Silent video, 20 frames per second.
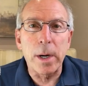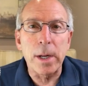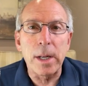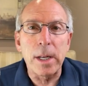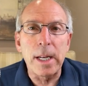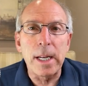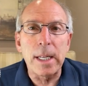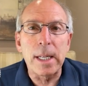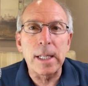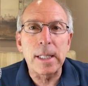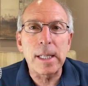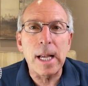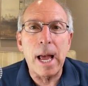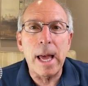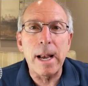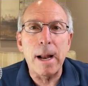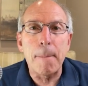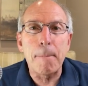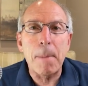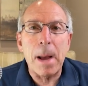need to sign
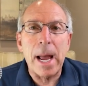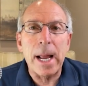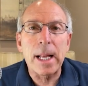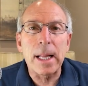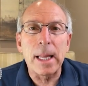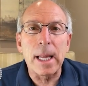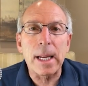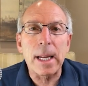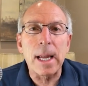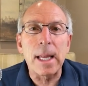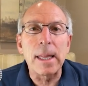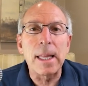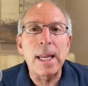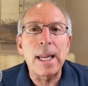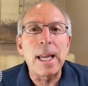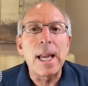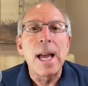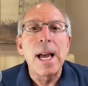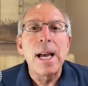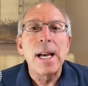up by clicking
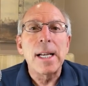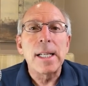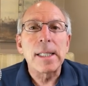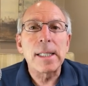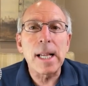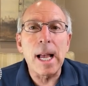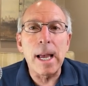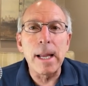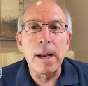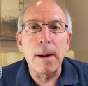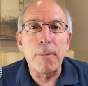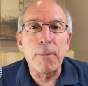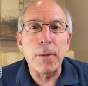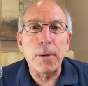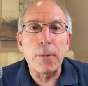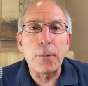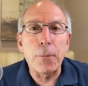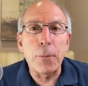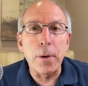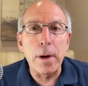the Sign Up for
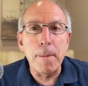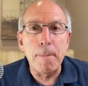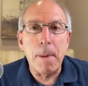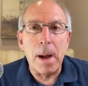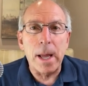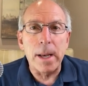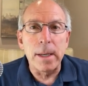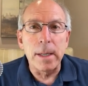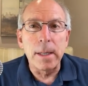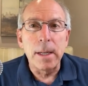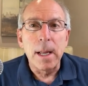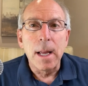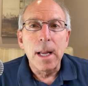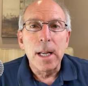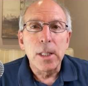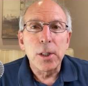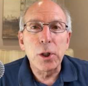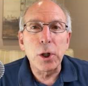Free button to